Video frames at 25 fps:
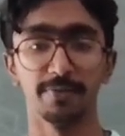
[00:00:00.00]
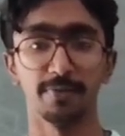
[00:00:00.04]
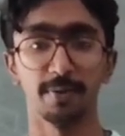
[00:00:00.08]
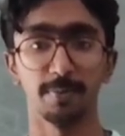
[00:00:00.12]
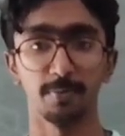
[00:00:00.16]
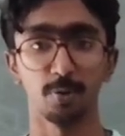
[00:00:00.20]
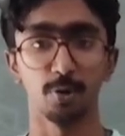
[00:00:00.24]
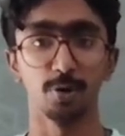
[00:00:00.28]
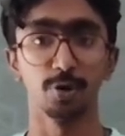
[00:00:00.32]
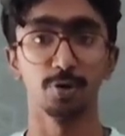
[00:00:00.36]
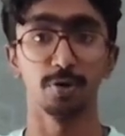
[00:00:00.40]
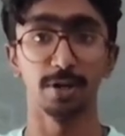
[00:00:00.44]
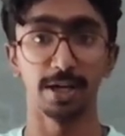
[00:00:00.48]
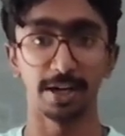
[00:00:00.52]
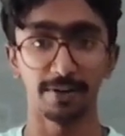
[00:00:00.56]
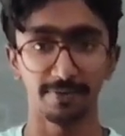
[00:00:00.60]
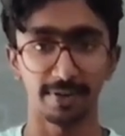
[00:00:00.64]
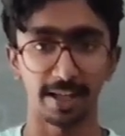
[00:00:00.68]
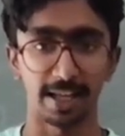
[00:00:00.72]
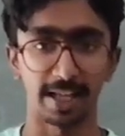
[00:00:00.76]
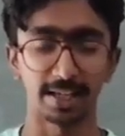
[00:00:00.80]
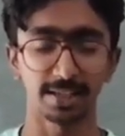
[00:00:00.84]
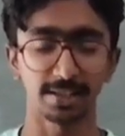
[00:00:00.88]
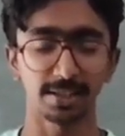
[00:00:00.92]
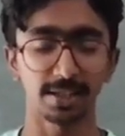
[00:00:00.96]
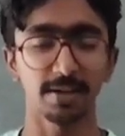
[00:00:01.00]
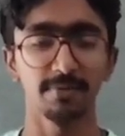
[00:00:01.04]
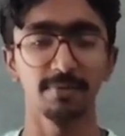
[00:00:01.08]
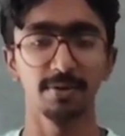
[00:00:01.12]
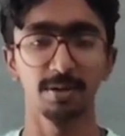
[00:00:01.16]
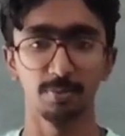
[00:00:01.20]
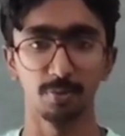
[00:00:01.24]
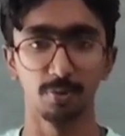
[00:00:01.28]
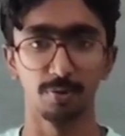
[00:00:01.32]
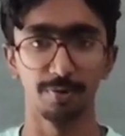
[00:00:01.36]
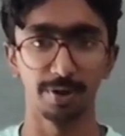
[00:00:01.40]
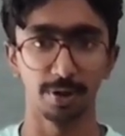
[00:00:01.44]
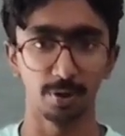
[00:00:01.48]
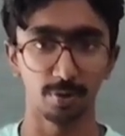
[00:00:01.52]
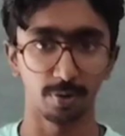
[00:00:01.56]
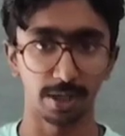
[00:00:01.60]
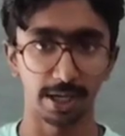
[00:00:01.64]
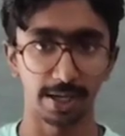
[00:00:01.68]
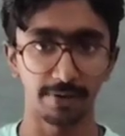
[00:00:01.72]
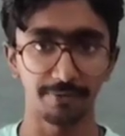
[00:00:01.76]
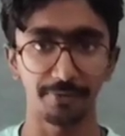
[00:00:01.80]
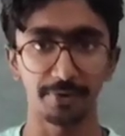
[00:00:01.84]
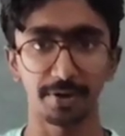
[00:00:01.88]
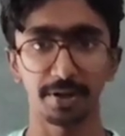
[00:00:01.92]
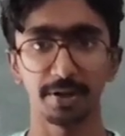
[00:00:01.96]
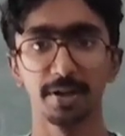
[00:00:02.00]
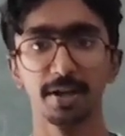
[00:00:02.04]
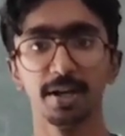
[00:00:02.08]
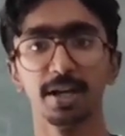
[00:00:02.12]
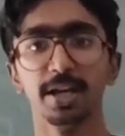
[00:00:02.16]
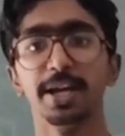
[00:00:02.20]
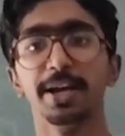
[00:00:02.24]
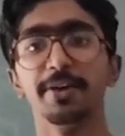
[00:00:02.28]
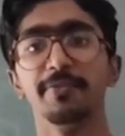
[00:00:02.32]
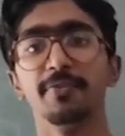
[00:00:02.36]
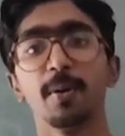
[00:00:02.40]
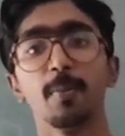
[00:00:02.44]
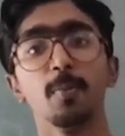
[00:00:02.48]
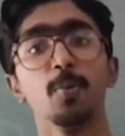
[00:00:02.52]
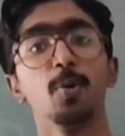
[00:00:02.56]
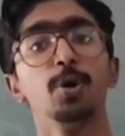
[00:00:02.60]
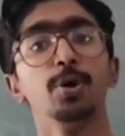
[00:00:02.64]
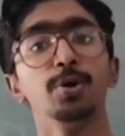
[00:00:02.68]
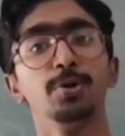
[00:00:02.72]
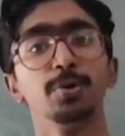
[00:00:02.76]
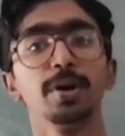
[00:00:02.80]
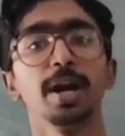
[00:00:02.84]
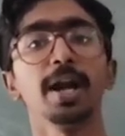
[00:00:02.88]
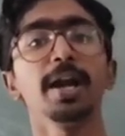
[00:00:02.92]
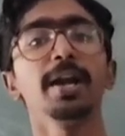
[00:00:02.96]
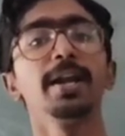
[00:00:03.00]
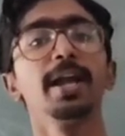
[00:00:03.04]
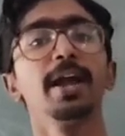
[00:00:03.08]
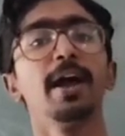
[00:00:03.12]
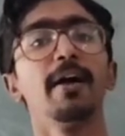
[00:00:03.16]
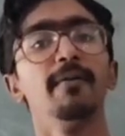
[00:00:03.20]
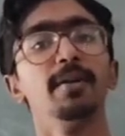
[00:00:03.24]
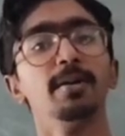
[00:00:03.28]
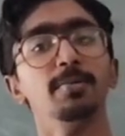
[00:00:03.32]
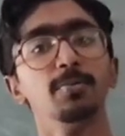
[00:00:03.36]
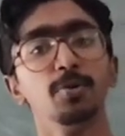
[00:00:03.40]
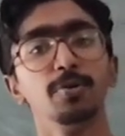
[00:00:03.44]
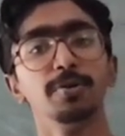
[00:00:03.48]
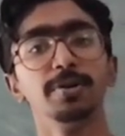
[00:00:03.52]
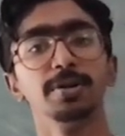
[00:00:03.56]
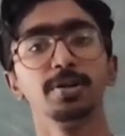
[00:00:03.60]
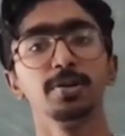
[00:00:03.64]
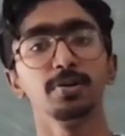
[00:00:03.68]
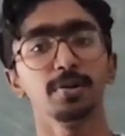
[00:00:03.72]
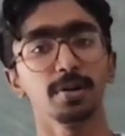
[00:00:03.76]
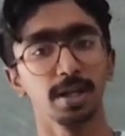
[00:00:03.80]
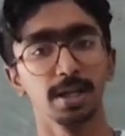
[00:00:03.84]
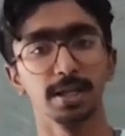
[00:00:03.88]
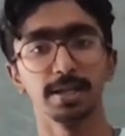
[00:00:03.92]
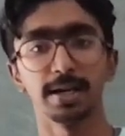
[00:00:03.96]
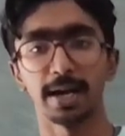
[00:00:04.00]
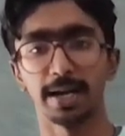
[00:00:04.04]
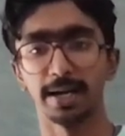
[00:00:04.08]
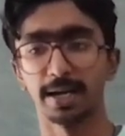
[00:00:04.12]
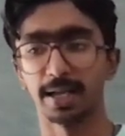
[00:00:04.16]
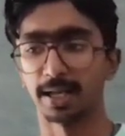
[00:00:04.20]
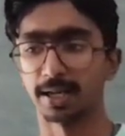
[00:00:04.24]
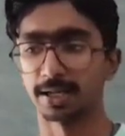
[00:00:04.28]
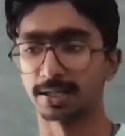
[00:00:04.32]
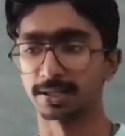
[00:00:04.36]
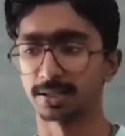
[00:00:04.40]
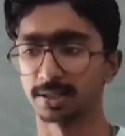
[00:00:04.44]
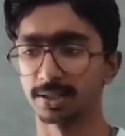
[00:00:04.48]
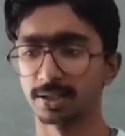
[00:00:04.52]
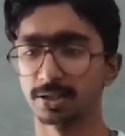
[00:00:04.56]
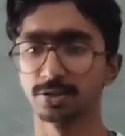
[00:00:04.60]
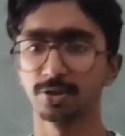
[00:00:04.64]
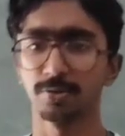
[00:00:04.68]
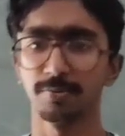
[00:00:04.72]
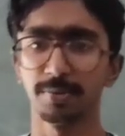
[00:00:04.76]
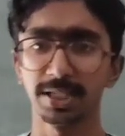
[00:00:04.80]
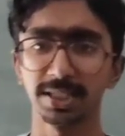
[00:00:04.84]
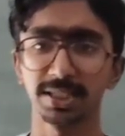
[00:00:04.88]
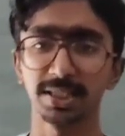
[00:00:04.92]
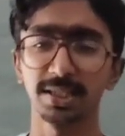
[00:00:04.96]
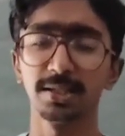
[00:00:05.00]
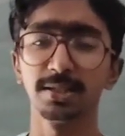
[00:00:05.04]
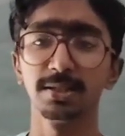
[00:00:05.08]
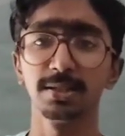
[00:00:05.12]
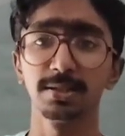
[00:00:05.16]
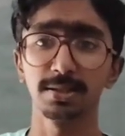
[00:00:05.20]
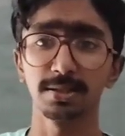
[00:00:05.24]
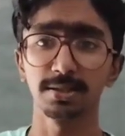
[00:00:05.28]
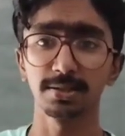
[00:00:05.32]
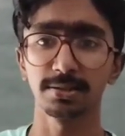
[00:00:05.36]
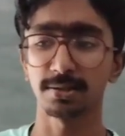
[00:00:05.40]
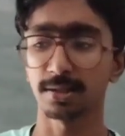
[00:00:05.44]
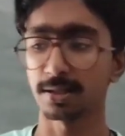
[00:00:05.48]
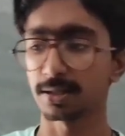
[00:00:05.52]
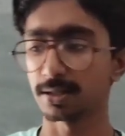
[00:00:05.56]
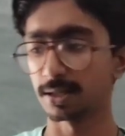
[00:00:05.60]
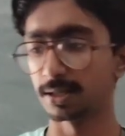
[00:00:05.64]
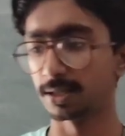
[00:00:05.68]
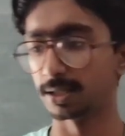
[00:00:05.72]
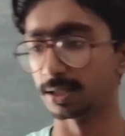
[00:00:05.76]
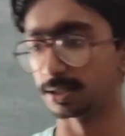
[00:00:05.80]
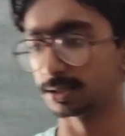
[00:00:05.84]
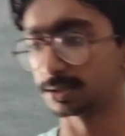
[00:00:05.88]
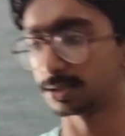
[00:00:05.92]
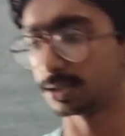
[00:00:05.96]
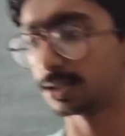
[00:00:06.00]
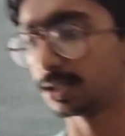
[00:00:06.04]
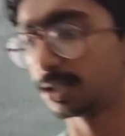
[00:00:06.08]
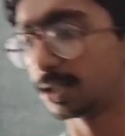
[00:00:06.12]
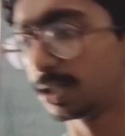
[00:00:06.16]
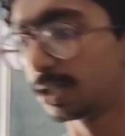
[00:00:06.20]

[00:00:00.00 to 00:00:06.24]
I'm going to left direction, I will move into left. If I'm going to right, I will move into right direction. So basically this is the rudders.